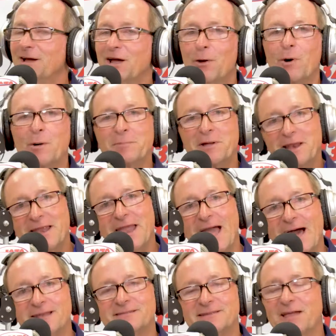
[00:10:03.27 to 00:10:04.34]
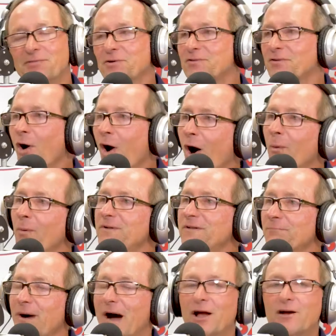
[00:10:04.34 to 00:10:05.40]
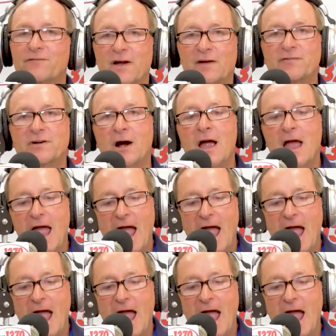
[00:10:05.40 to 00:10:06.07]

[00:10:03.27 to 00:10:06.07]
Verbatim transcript: What I'm getting at is that there's always a buyer for every car.